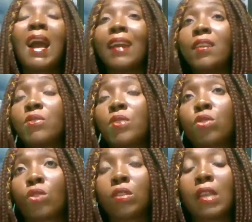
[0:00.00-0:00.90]
And in
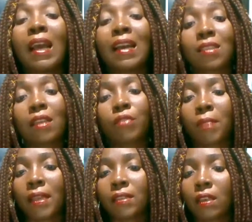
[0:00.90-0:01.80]
return, aside
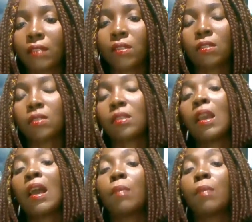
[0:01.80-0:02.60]
from my services,